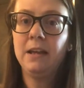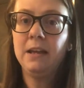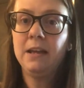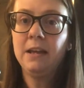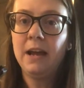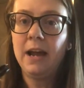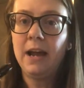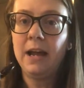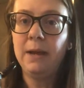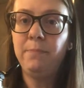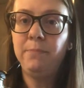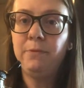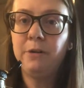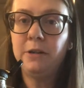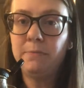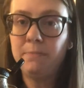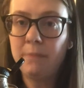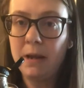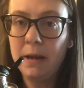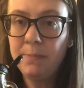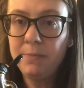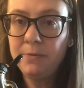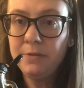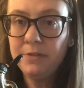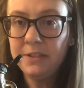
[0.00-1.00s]
I put
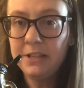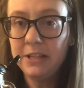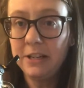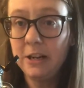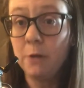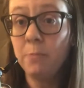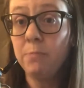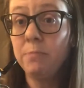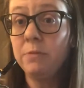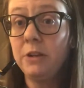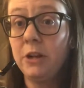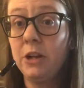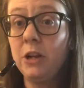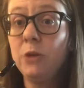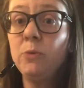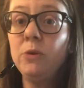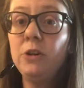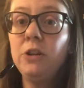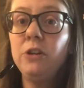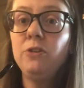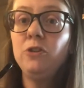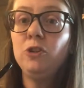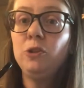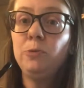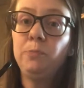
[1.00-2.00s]
maple syrup. Now you want
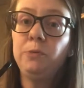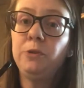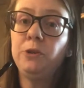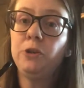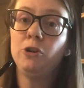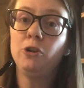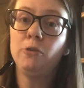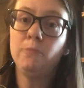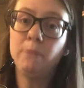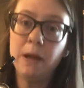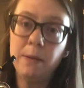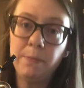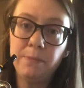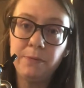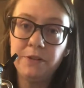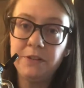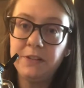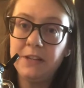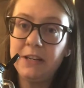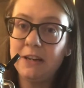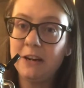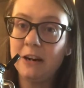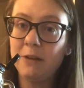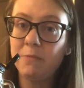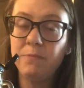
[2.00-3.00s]
to use pure maple
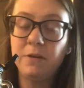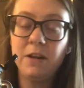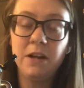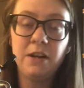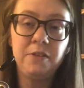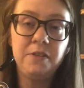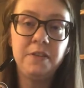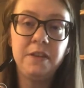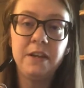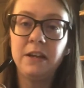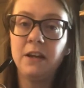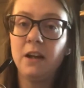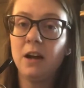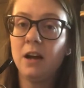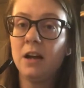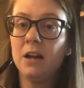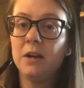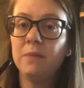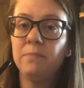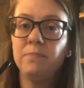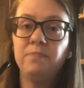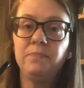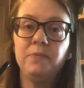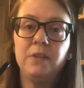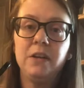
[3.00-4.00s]
syrup. Nothing
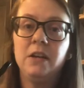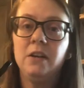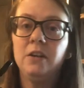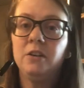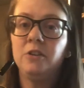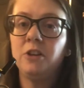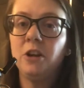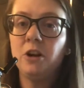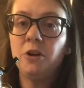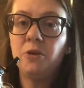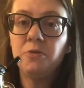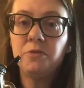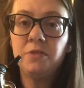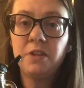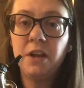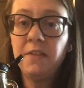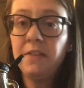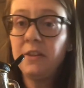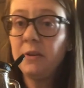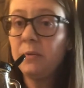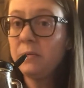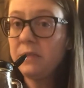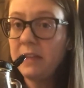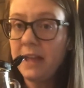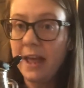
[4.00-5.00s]

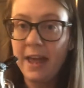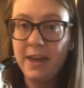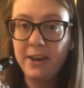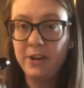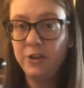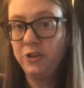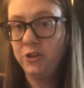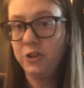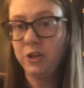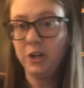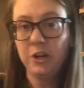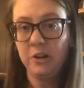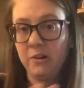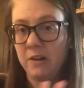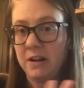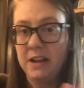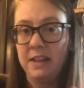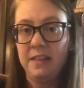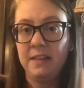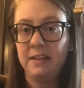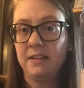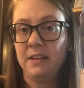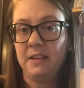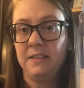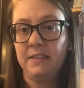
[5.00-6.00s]
with added sugar or
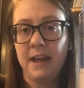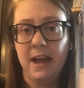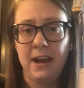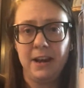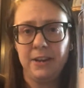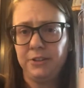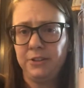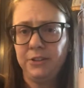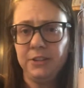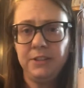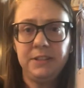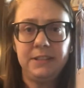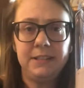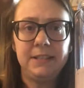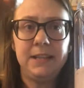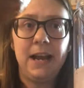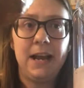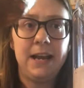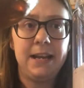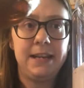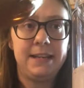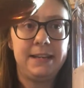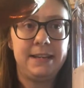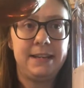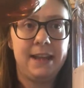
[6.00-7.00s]
anything like that. And it's just a
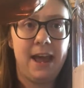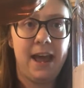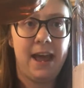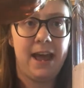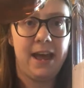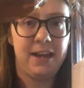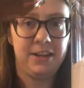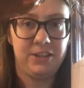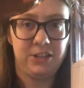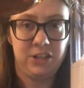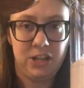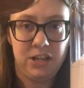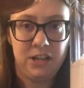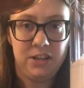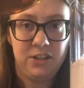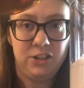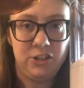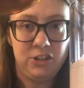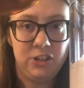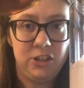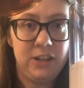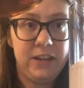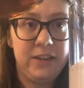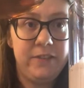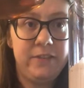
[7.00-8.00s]
tiny dash,
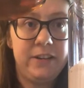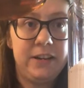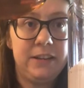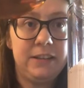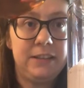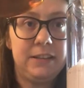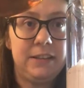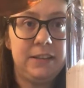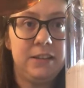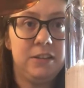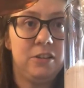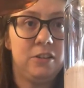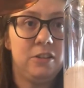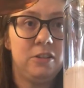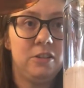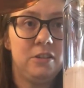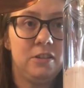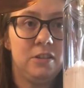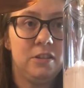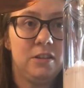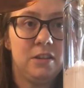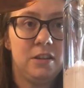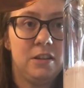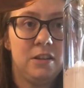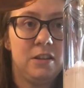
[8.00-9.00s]
just to give it a little
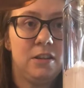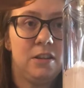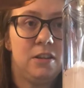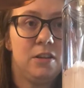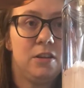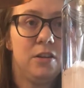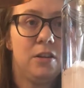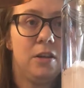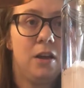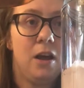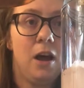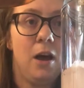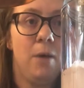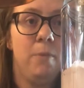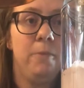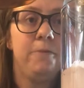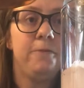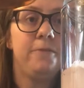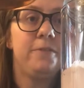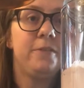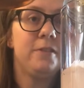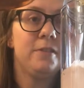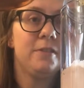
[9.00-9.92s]
oomph.